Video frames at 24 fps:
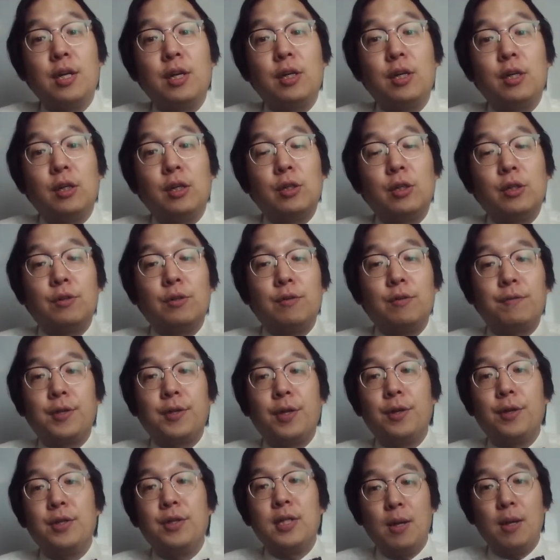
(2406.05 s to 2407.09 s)
of
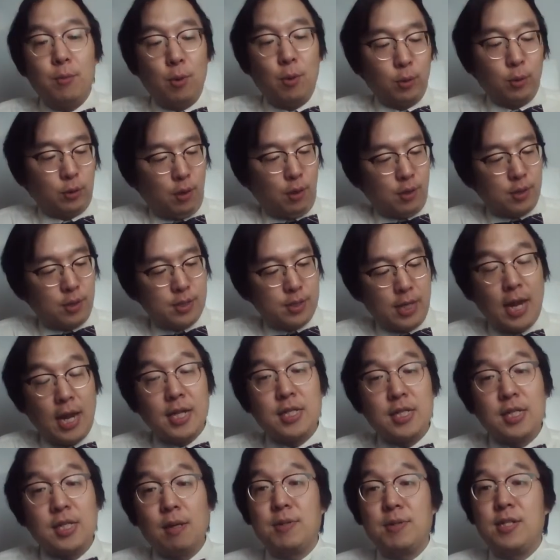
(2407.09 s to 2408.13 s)
Hyundai Motors,
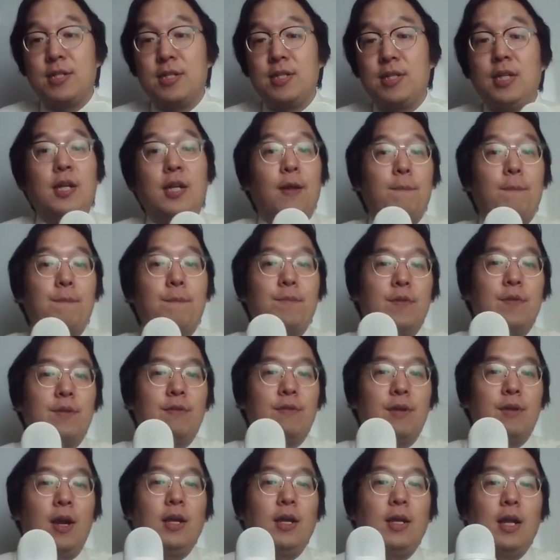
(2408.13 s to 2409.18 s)
HMC,
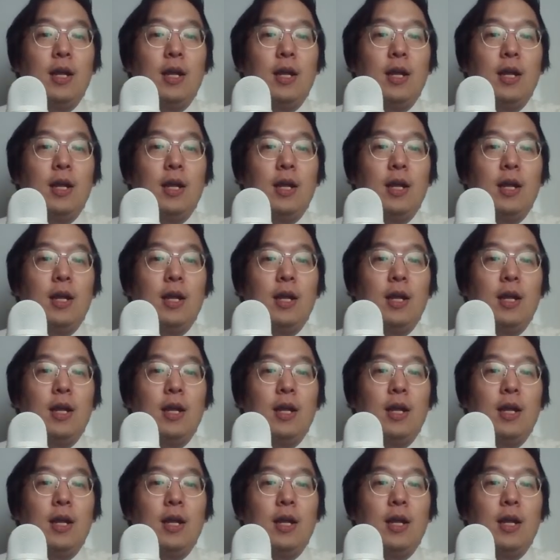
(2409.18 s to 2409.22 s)
right?